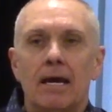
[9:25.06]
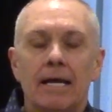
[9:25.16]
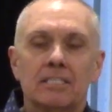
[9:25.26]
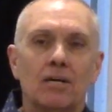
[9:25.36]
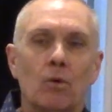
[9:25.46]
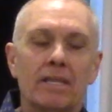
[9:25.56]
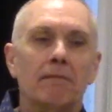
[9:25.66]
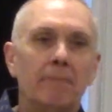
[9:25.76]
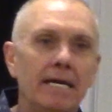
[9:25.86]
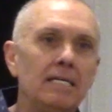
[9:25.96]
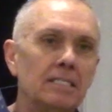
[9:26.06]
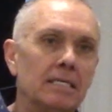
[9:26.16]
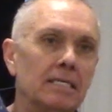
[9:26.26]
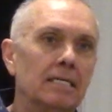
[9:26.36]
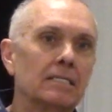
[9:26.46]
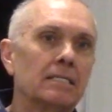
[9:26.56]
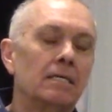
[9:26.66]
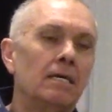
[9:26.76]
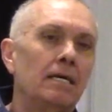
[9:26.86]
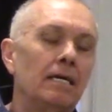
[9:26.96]
And so what that means is
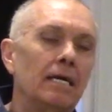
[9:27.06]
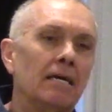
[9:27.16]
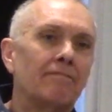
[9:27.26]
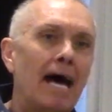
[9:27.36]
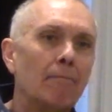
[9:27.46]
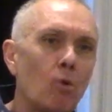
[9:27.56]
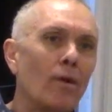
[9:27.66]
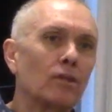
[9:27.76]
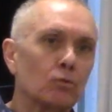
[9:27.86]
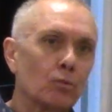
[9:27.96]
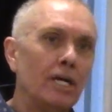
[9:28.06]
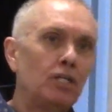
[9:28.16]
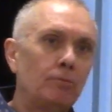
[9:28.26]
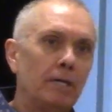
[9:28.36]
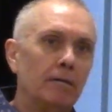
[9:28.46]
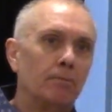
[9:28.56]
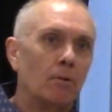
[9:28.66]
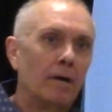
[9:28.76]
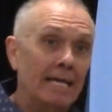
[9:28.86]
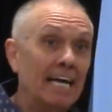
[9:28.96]
if I'm going to reach
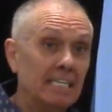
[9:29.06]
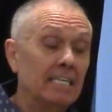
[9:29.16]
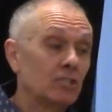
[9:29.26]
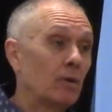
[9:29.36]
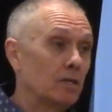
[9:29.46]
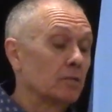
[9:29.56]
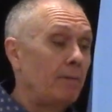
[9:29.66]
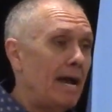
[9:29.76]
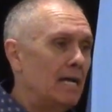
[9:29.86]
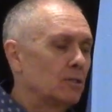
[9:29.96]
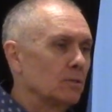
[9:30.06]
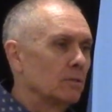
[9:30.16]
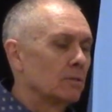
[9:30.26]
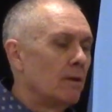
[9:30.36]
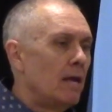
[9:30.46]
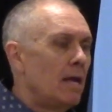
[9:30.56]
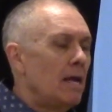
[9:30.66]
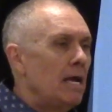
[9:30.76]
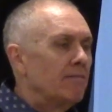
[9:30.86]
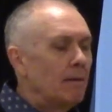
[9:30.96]
people, and I did this while I was a pastor,
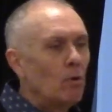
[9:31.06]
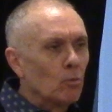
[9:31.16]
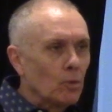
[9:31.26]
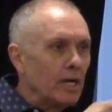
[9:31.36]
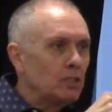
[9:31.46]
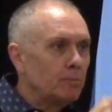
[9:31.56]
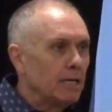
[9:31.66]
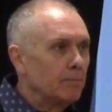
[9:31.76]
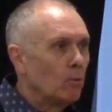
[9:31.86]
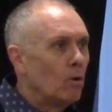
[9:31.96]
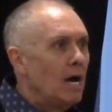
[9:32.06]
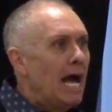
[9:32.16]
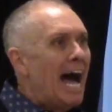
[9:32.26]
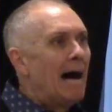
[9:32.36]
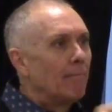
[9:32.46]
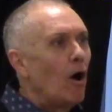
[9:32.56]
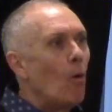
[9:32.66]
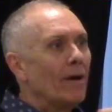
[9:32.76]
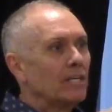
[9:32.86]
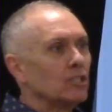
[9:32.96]
if I'm going to reach people, I'm
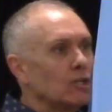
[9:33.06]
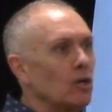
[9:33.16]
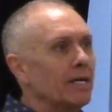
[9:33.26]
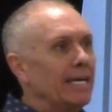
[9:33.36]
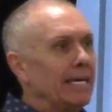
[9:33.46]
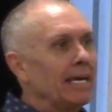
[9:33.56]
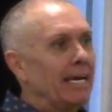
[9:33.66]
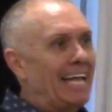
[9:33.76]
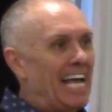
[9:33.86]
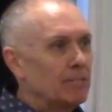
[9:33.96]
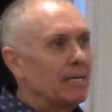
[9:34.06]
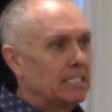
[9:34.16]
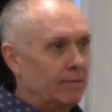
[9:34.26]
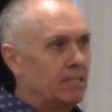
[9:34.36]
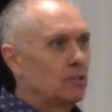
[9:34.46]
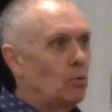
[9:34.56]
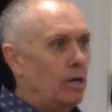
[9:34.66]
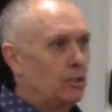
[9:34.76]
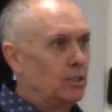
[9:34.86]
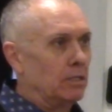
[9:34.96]
always looking and asking myself this
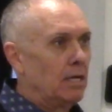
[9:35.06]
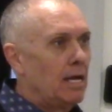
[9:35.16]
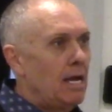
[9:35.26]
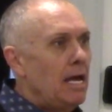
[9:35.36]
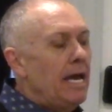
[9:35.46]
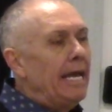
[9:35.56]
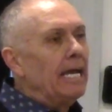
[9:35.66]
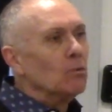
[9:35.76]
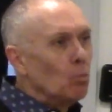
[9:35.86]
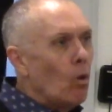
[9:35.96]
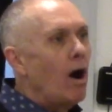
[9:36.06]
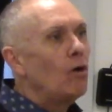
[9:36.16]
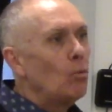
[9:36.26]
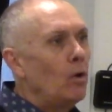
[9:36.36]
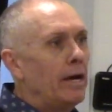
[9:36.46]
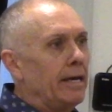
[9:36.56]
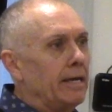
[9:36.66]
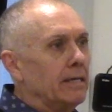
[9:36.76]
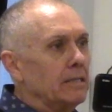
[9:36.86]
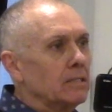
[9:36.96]
question. In what
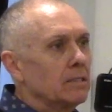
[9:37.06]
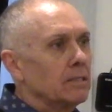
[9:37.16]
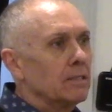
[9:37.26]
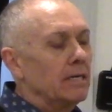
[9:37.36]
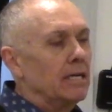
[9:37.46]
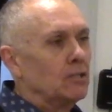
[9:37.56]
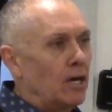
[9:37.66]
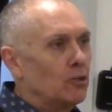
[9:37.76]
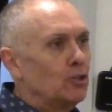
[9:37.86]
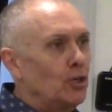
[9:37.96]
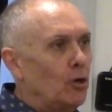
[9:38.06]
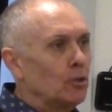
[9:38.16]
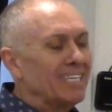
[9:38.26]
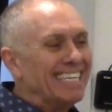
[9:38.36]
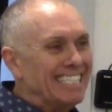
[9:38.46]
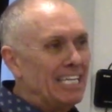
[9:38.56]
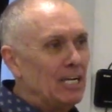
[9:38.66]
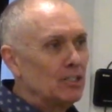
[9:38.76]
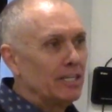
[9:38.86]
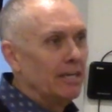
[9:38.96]
ways is our church
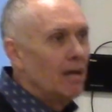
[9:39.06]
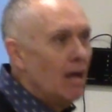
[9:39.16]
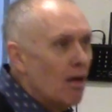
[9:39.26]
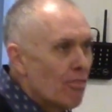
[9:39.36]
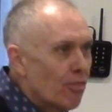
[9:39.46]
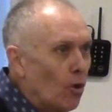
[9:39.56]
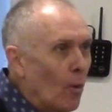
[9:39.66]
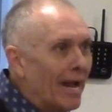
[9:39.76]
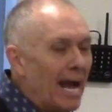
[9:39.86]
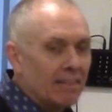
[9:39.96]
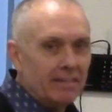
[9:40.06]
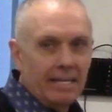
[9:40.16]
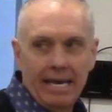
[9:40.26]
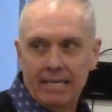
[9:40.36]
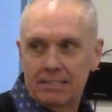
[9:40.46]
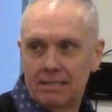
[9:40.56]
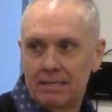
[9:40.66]
intentionally throwing out the net?